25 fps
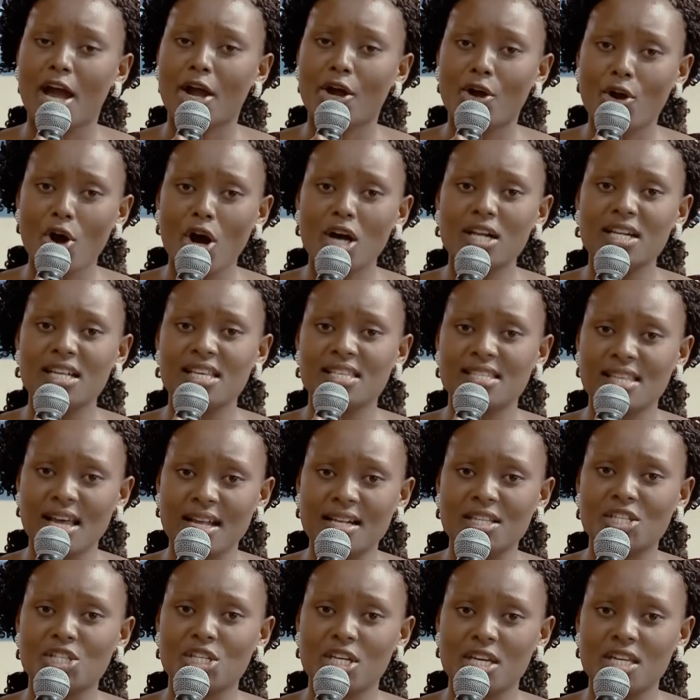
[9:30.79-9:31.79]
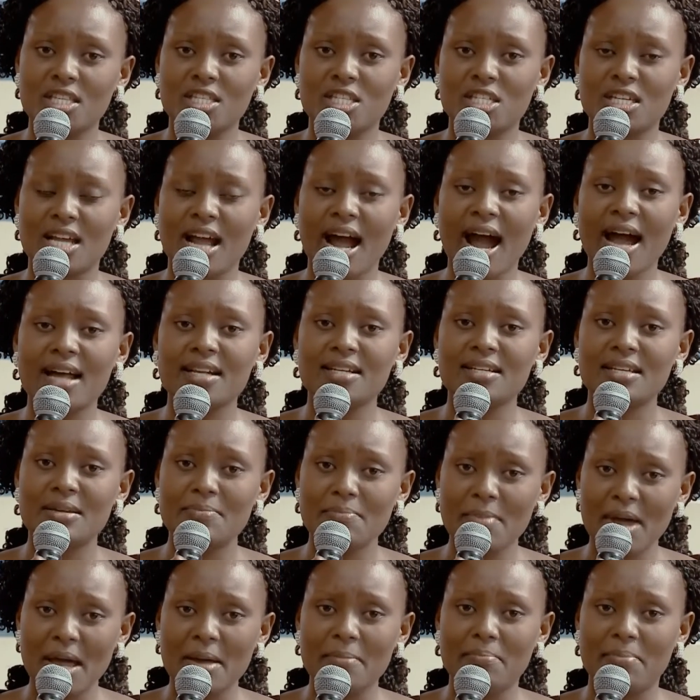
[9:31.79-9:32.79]
God is unchanging. And
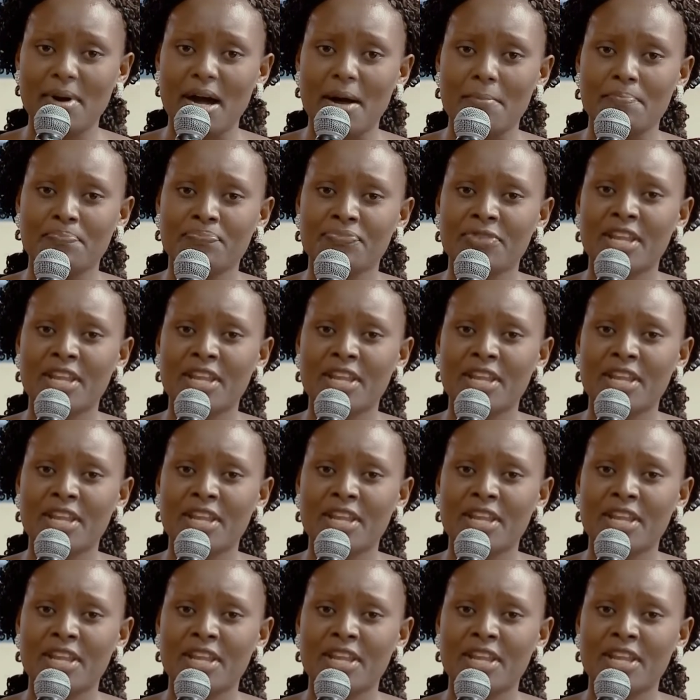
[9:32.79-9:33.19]
remember,